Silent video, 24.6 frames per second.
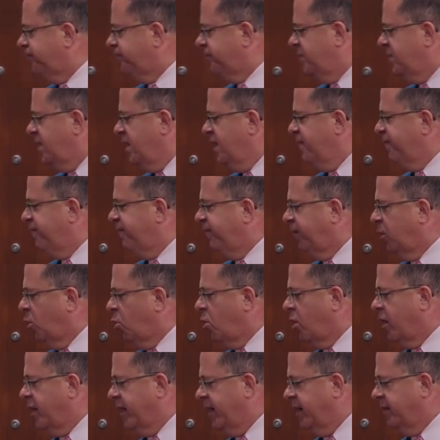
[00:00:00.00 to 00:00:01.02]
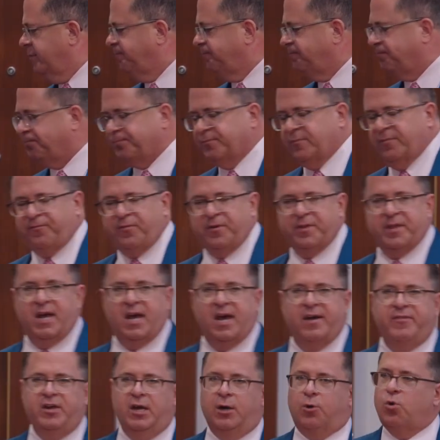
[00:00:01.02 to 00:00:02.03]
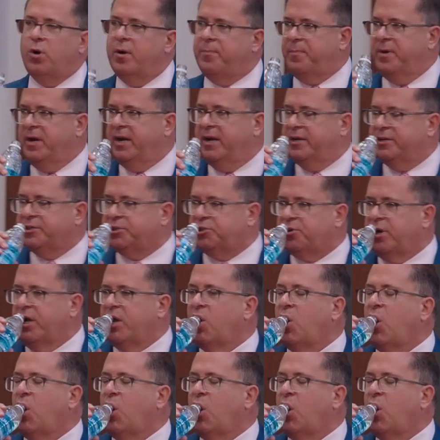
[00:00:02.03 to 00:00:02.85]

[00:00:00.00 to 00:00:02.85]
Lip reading: in Florida for the heavy equipment industry.